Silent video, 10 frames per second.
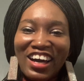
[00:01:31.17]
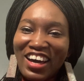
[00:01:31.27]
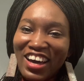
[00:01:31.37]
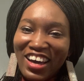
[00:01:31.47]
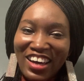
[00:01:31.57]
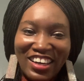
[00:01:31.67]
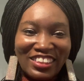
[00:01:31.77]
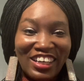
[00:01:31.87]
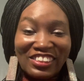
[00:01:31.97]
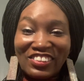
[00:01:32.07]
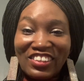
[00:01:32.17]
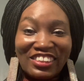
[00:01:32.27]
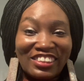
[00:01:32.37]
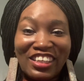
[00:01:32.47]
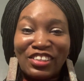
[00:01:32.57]
Ah, that song
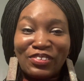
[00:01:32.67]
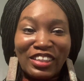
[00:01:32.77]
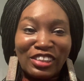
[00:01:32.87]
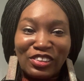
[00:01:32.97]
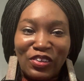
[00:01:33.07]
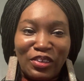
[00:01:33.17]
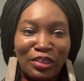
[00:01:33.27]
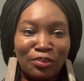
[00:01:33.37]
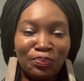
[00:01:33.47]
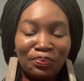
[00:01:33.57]
is a great song.